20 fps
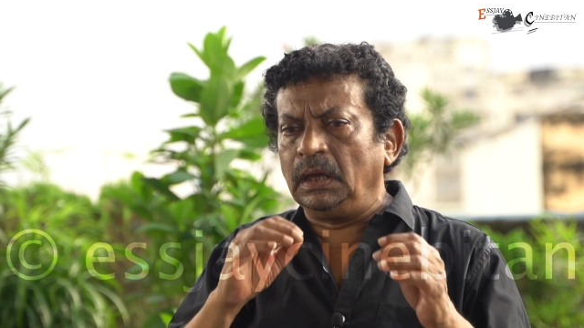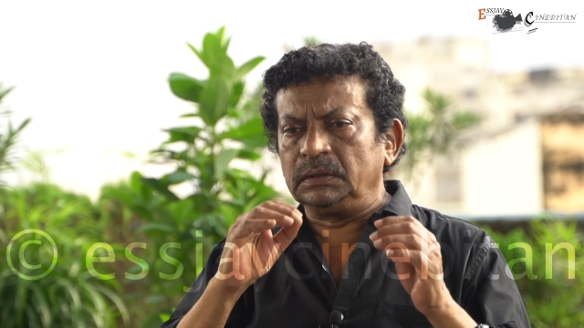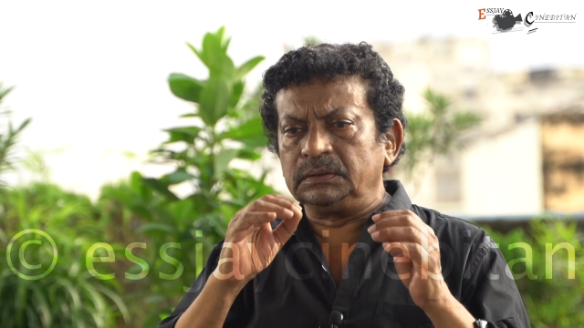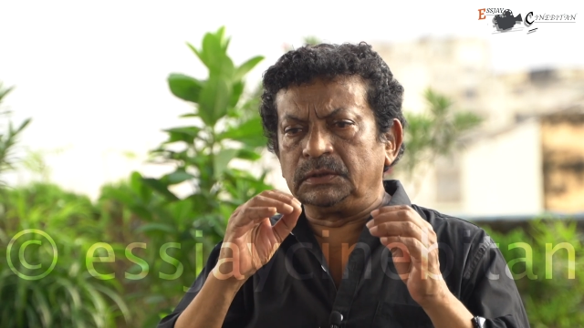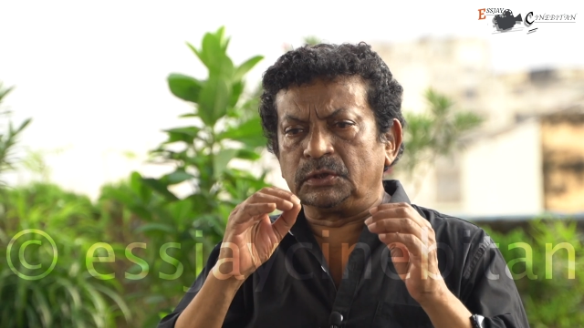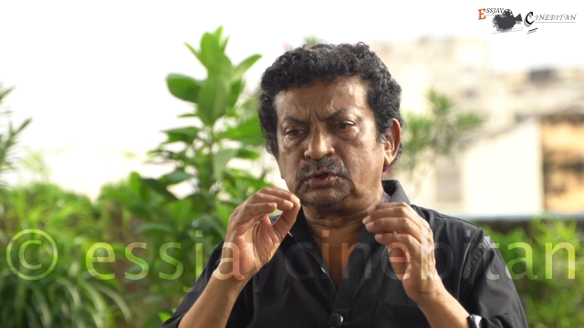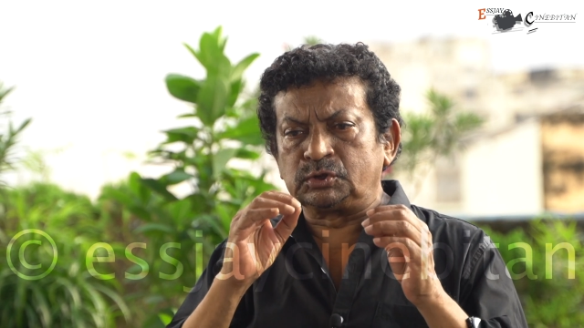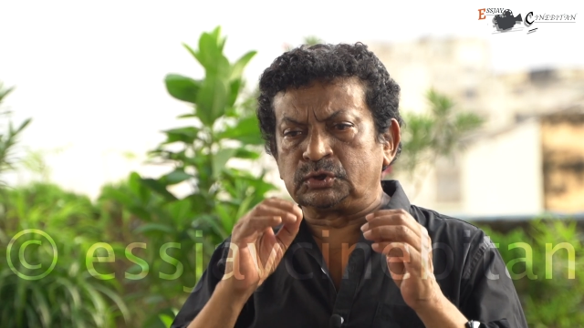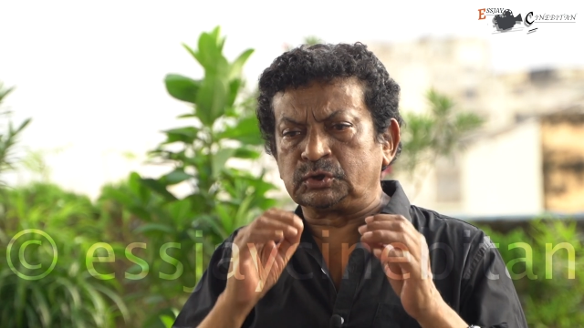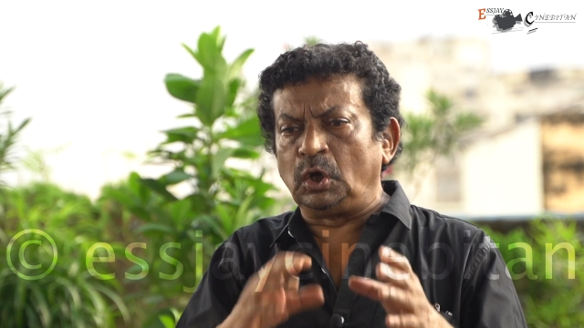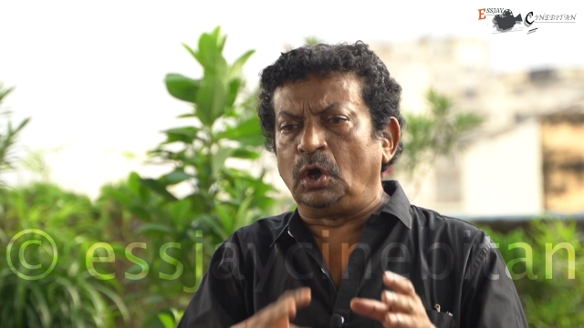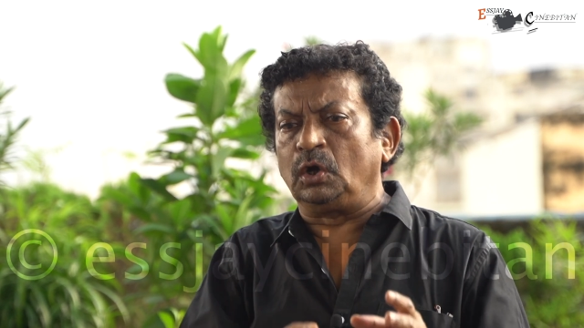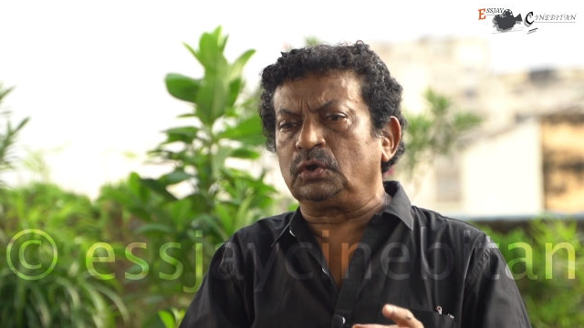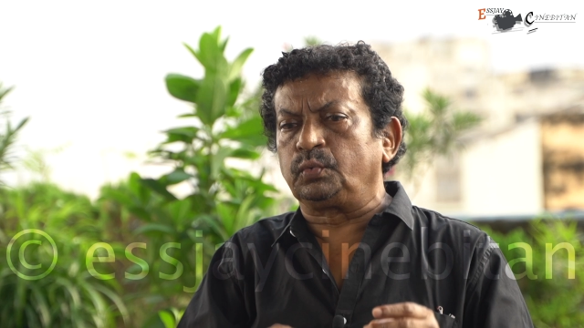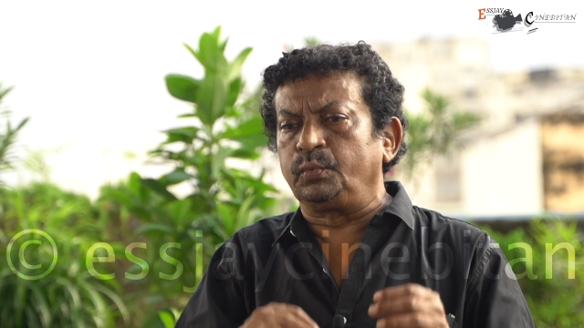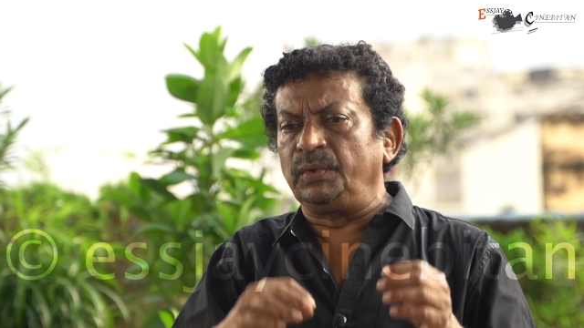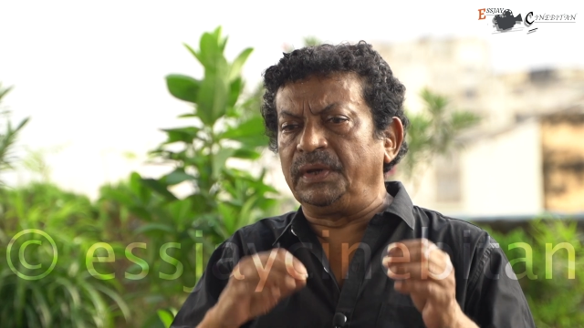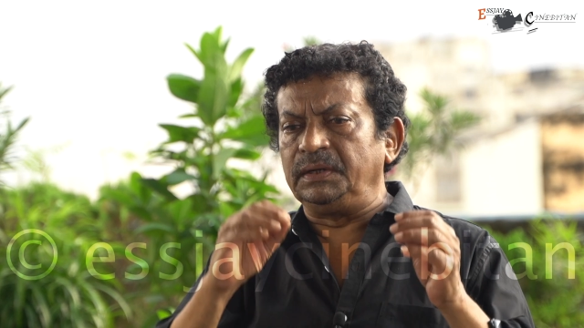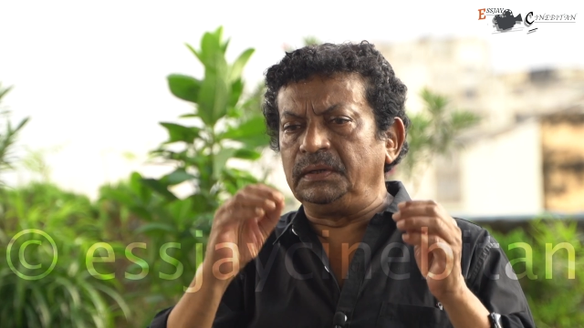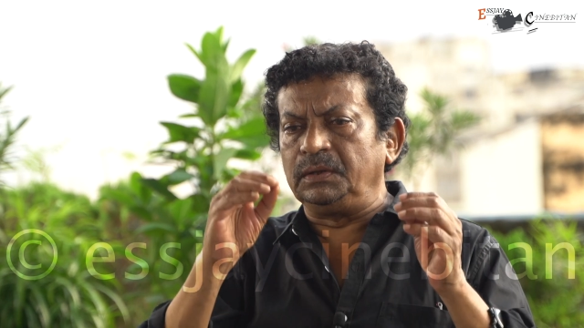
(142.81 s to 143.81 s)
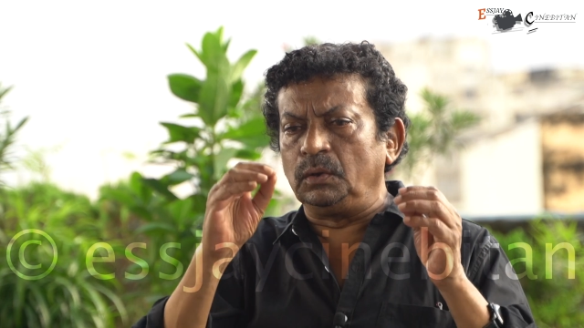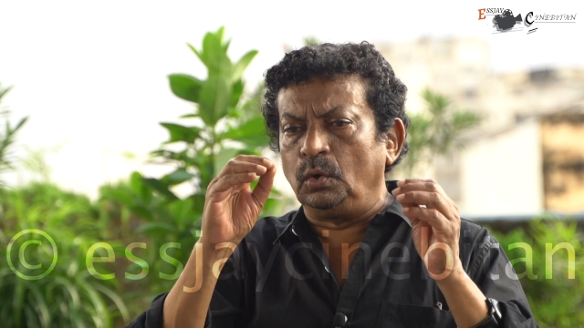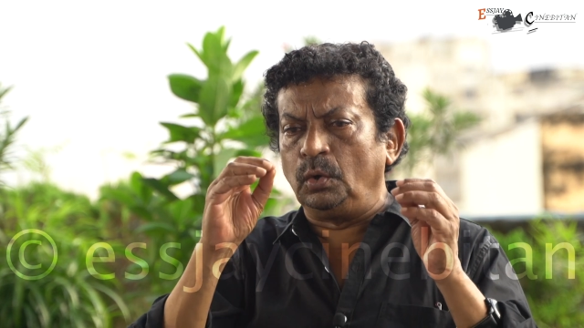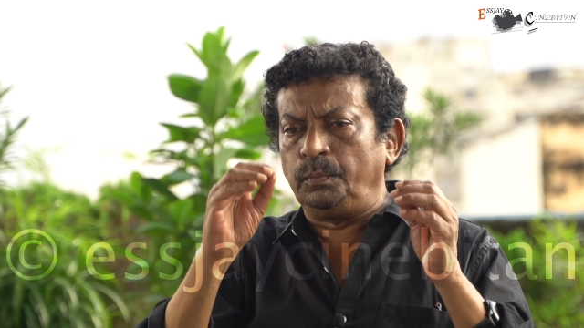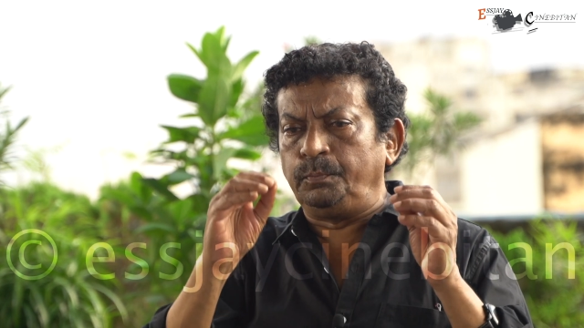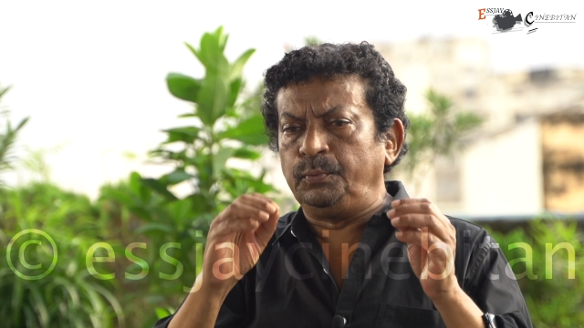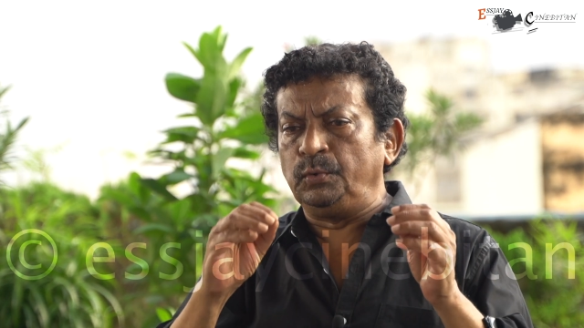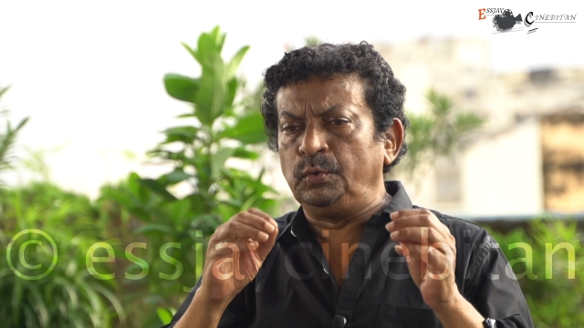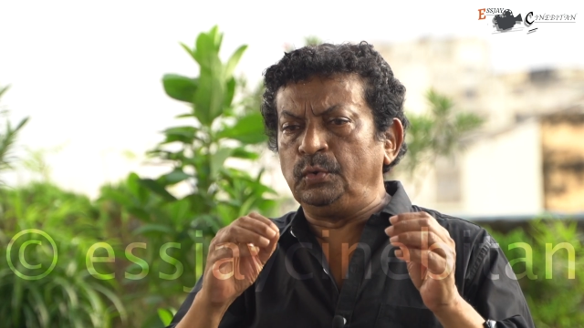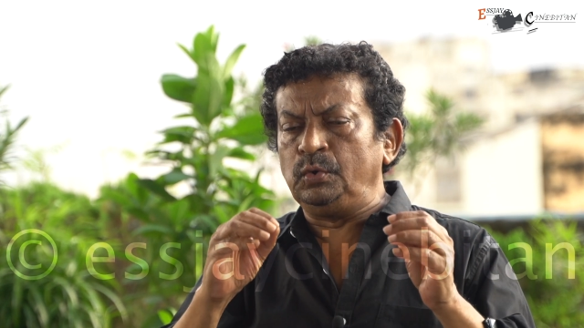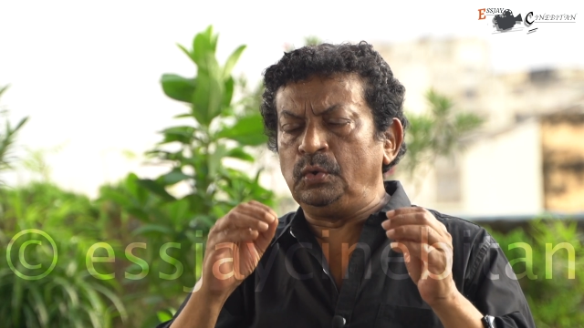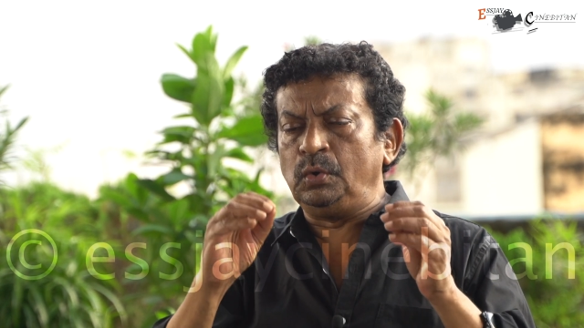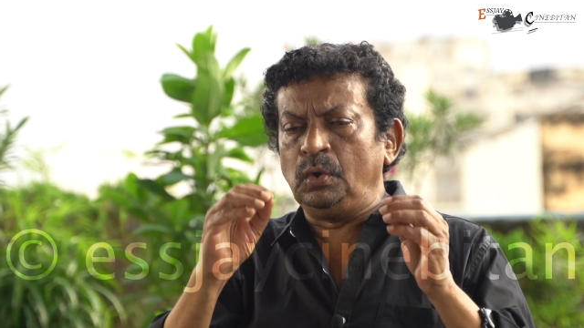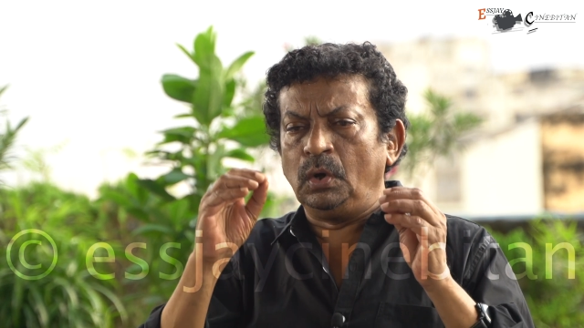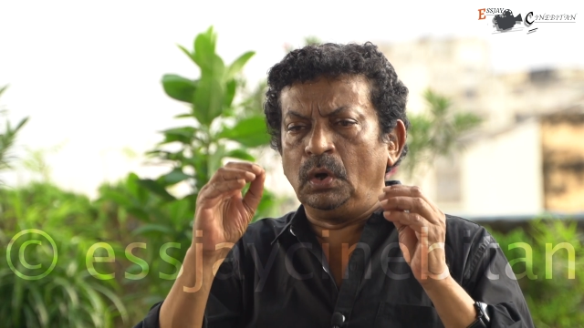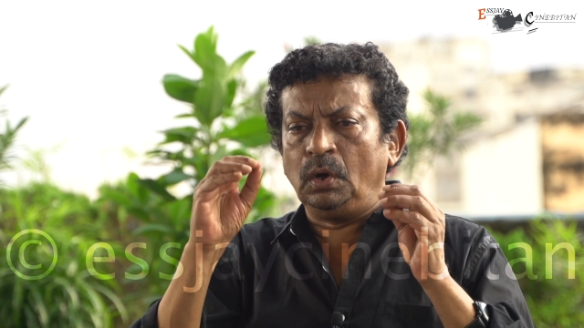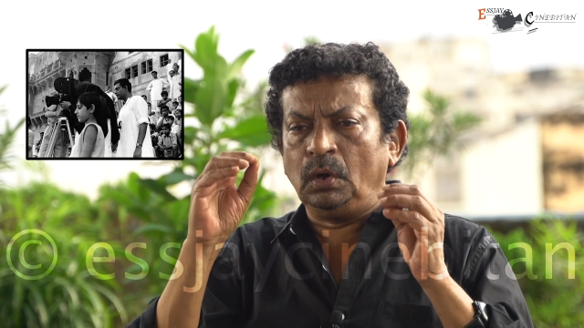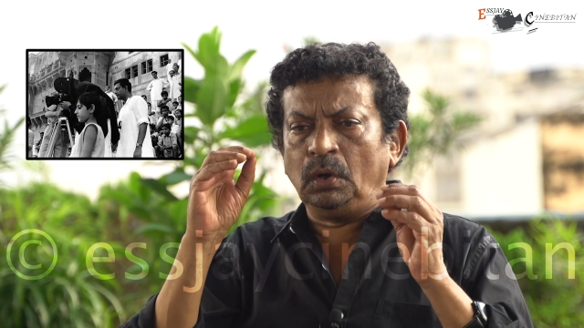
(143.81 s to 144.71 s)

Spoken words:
The shot when Oppu